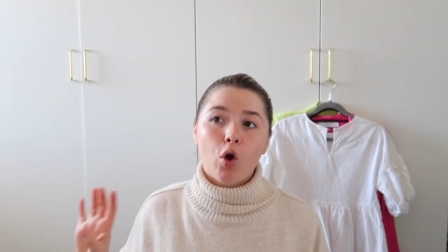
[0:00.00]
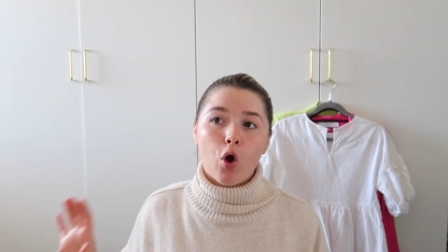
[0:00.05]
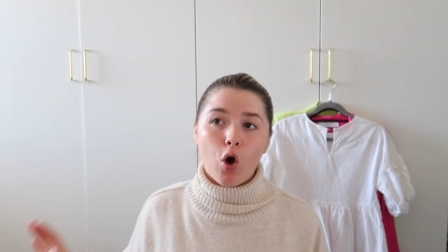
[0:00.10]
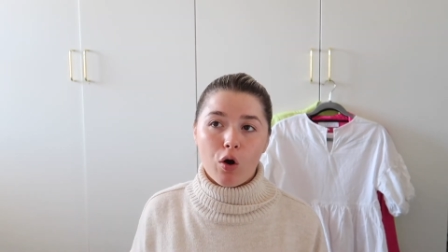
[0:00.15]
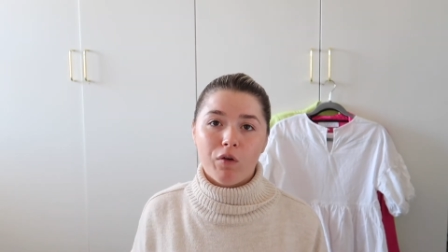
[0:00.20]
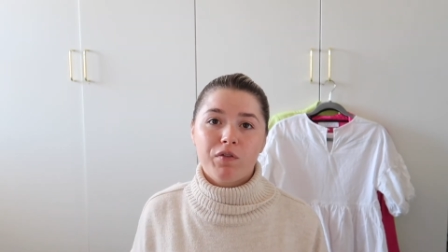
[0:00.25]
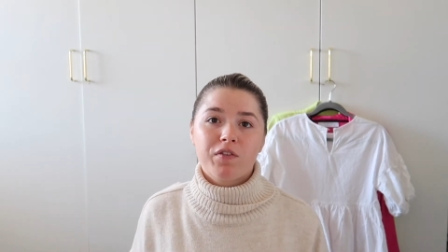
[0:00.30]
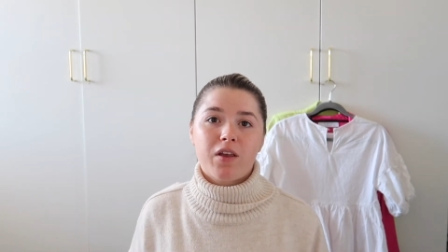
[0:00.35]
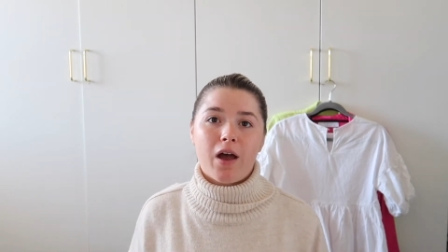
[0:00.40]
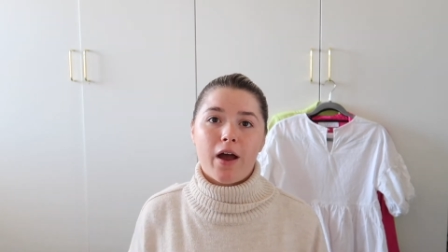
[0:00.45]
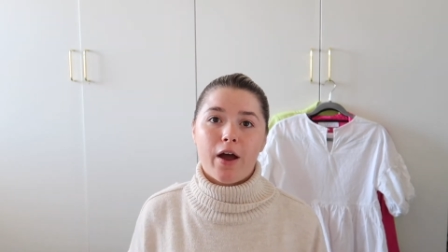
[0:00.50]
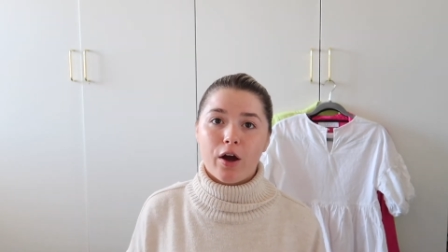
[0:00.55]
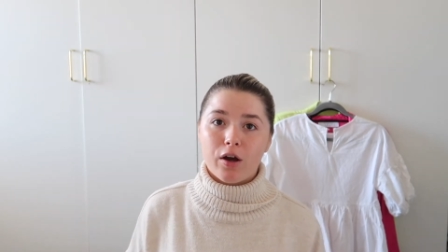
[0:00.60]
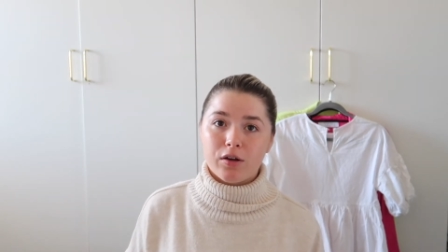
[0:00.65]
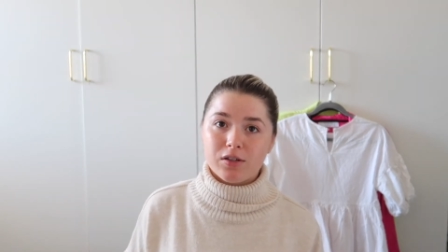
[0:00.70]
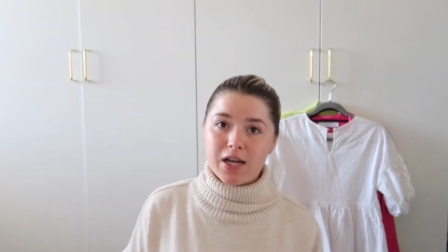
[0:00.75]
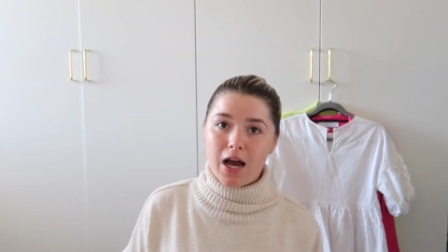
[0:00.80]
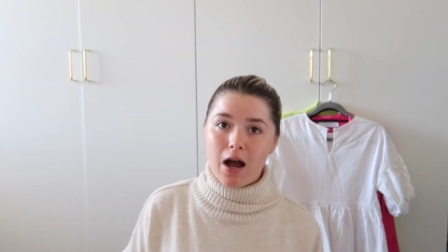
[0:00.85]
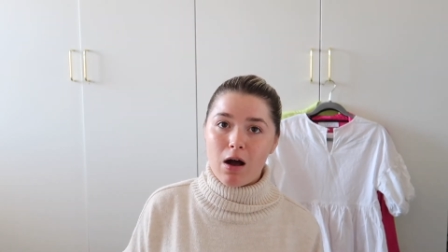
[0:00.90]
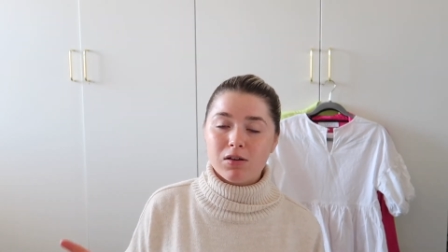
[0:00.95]
off-site
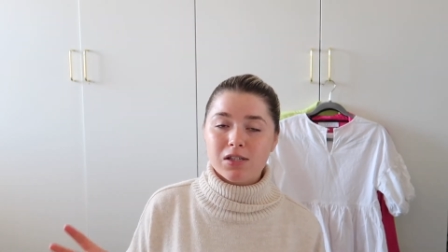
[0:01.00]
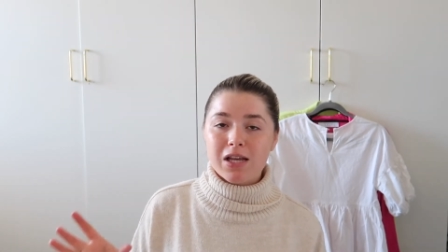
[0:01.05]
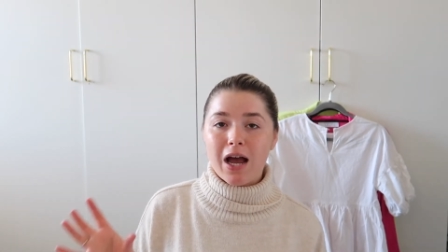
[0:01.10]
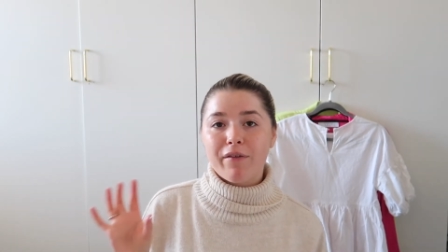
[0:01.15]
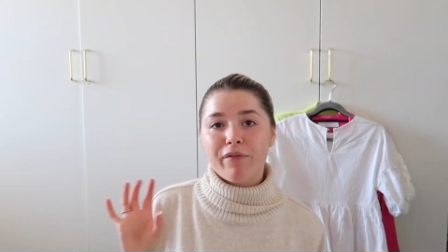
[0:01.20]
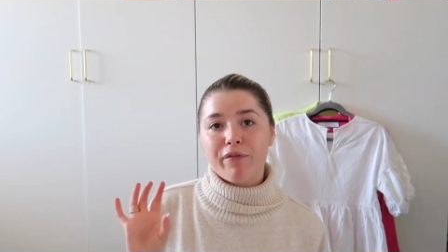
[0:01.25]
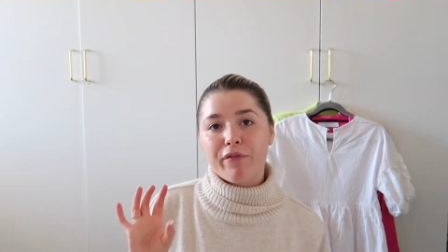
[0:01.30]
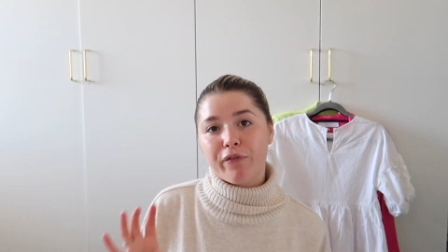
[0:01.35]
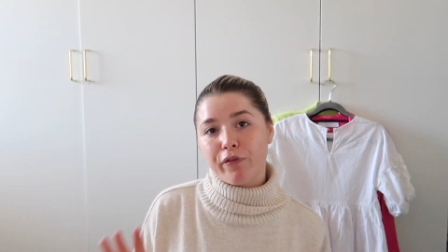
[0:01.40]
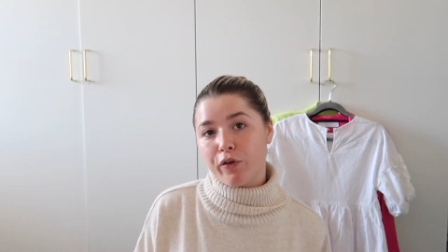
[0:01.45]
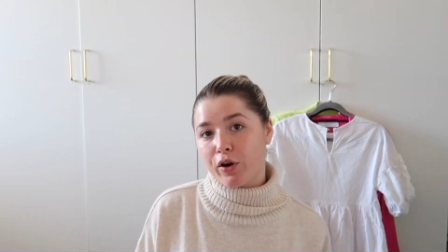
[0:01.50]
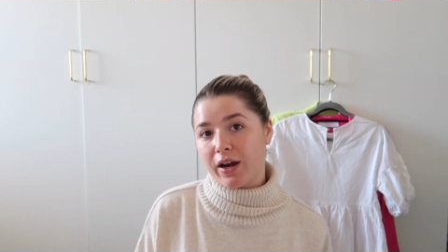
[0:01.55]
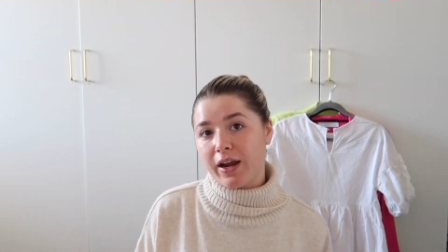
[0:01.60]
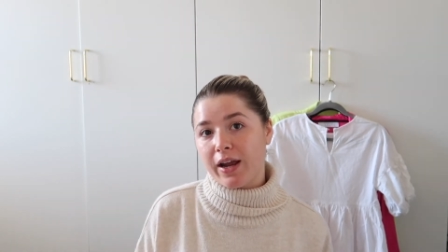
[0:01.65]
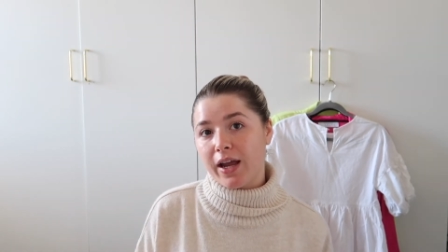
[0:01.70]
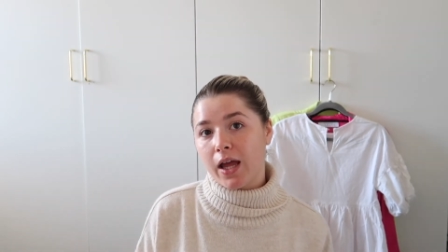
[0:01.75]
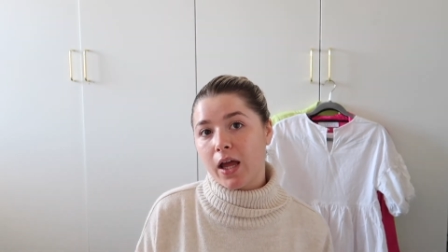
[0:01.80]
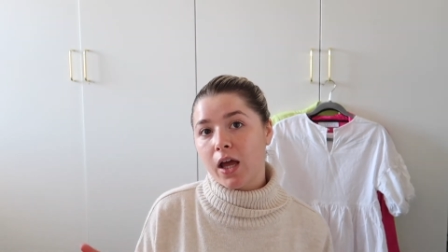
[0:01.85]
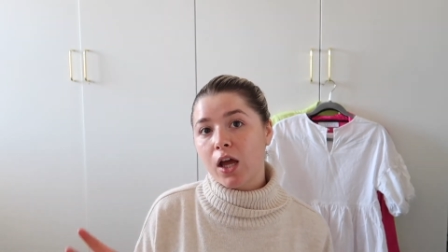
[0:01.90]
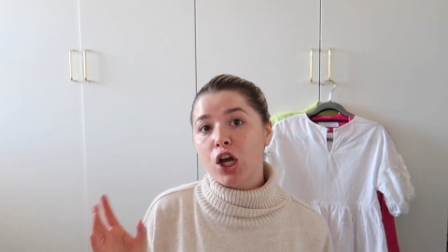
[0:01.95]
hotels have
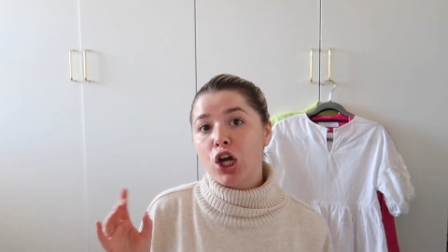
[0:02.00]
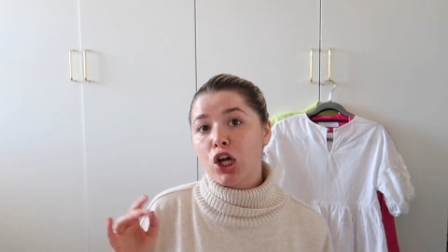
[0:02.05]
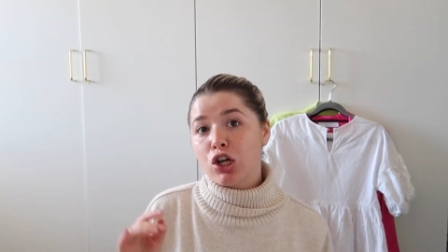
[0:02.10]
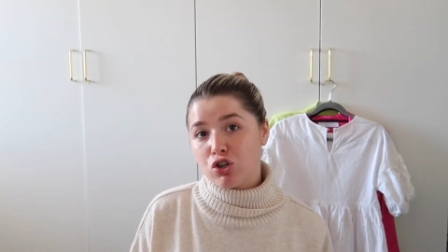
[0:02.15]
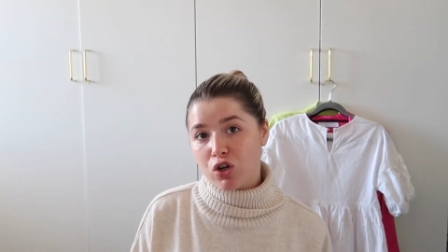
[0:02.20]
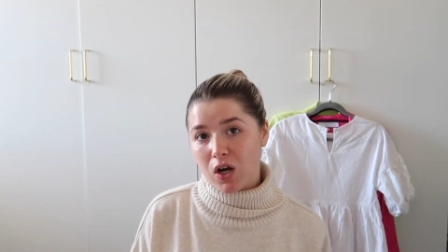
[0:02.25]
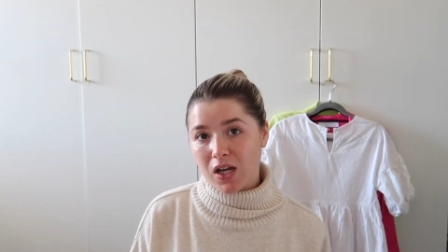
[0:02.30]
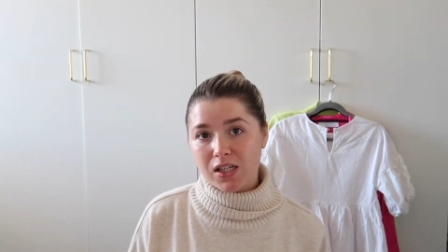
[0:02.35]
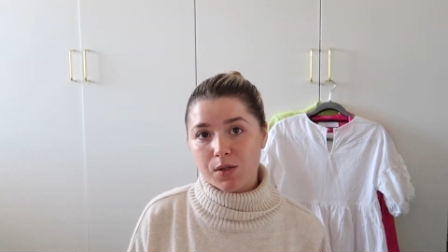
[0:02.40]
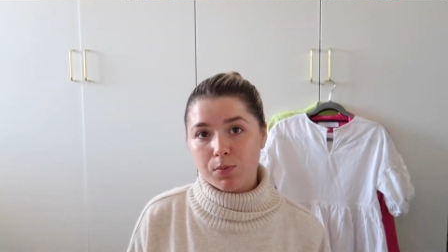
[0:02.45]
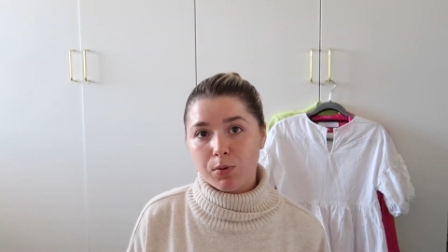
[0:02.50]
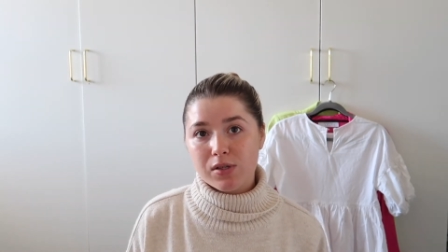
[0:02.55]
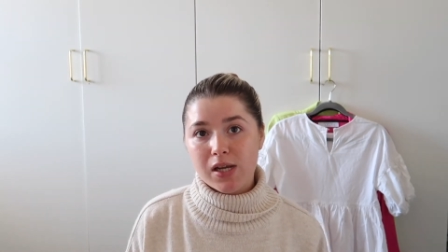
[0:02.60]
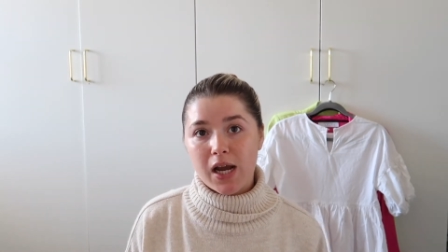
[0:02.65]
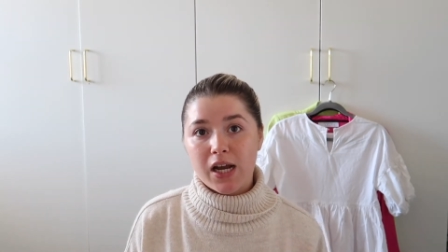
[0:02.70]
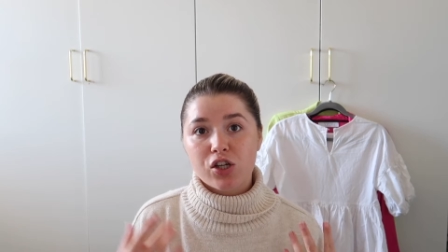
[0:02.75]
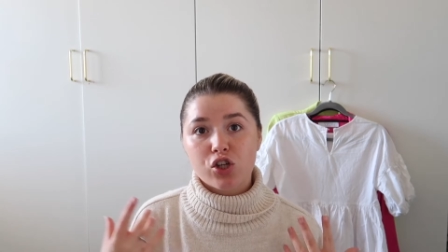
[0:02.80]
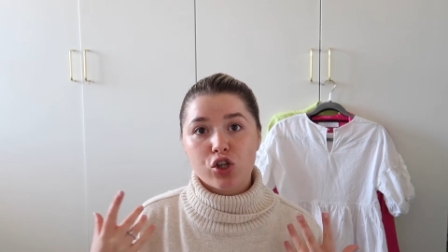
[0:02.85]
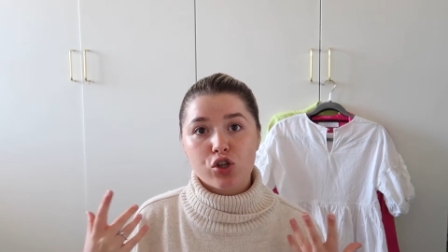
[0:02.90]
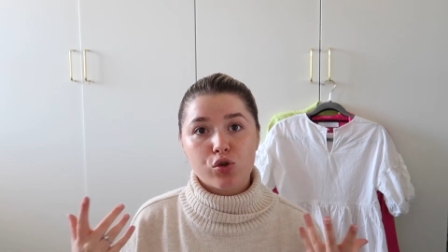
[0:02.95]
free
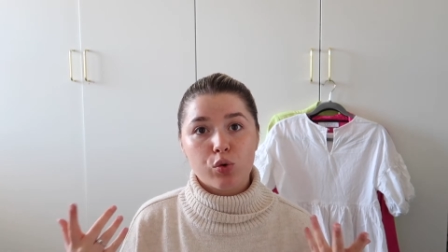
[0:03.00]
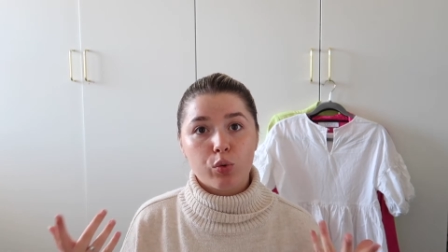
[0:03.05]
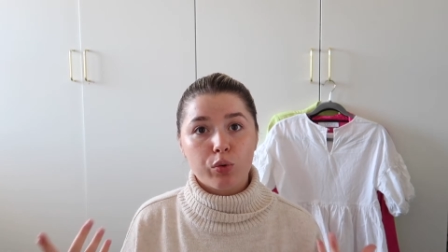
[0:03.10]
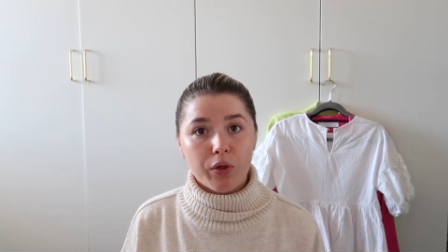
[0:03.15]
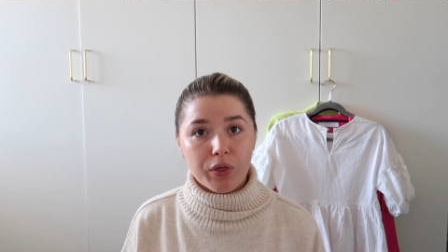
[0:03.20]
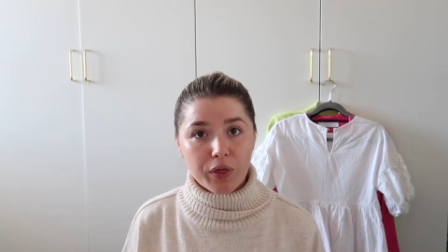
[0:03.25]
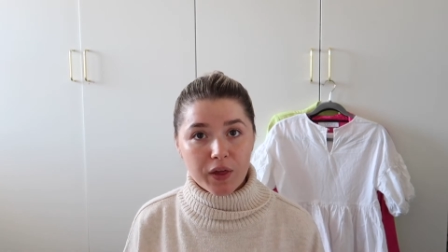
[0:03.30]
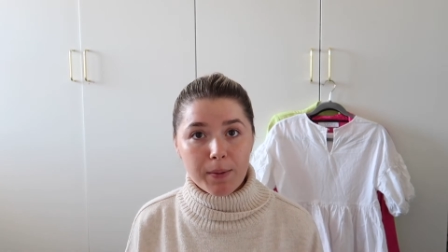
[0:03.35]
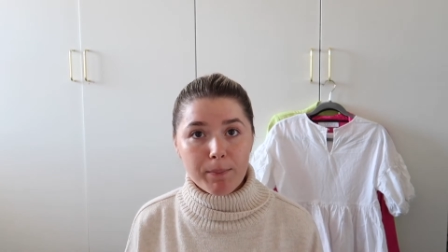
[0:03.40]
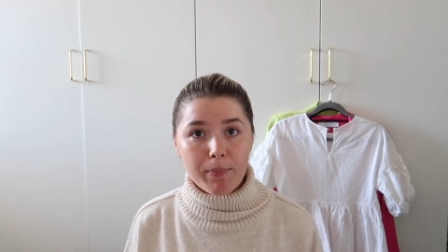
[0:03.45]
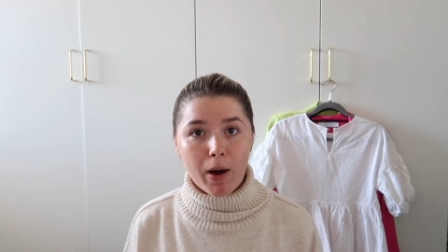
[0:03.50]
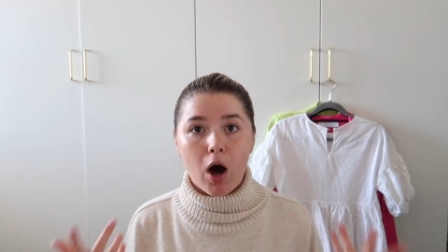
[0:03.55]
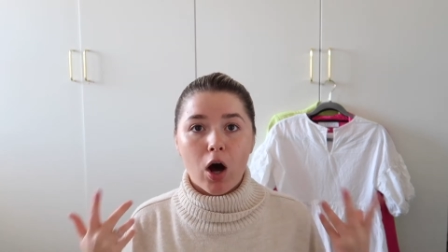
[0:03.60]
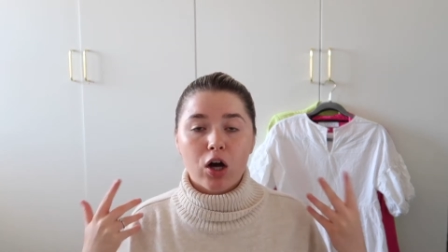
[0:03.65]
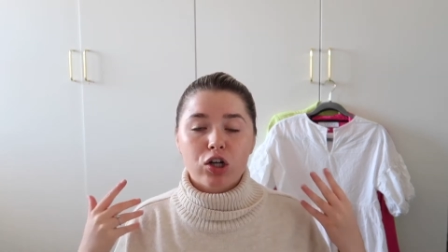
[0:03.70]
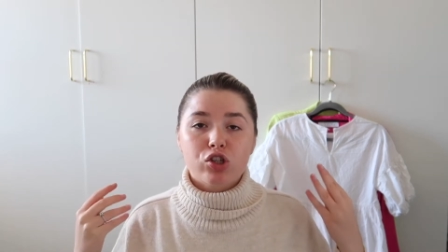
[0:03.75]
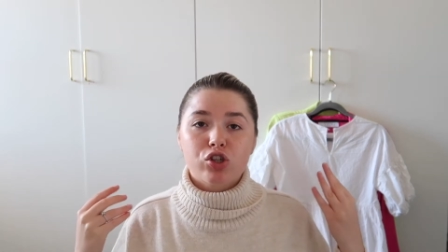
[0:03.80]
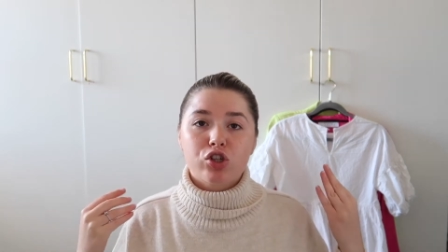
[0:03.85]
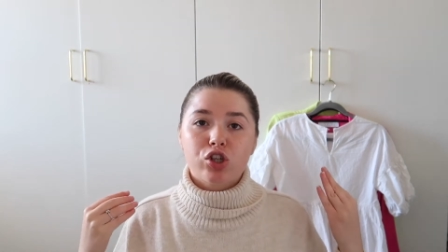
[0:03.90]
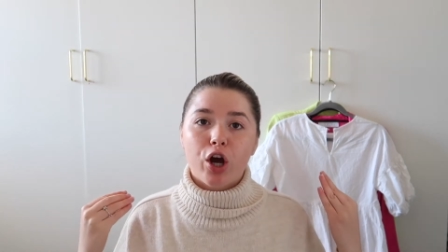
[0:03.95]
transportation to all the theme
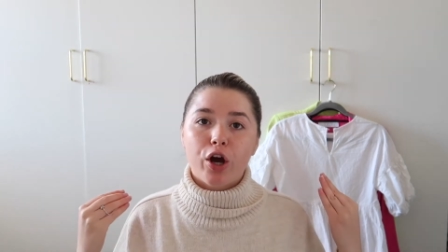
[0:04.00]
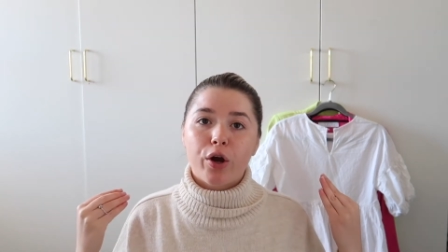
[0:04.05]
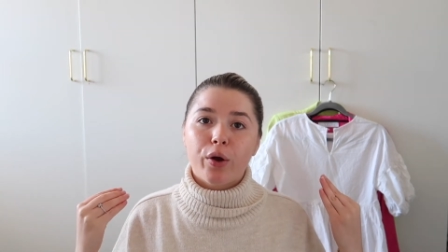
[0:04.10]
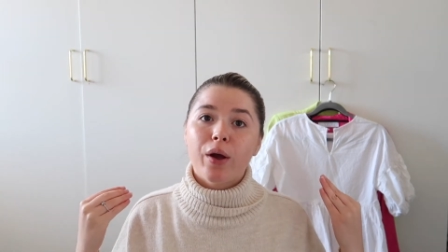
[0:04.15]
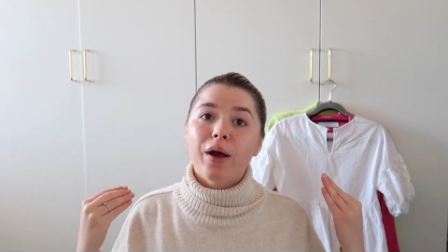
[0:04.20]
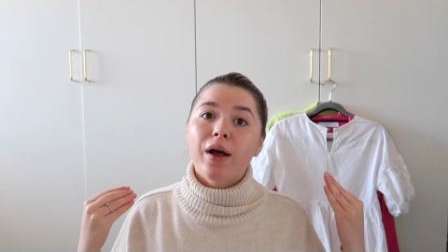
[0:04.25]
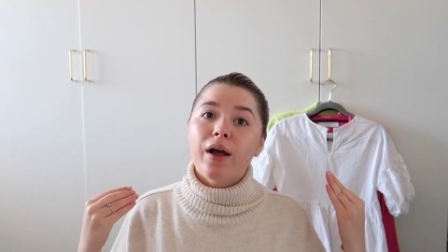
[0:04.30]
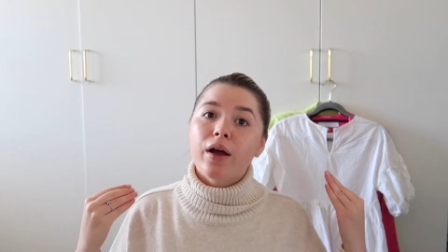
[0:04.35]
parks, so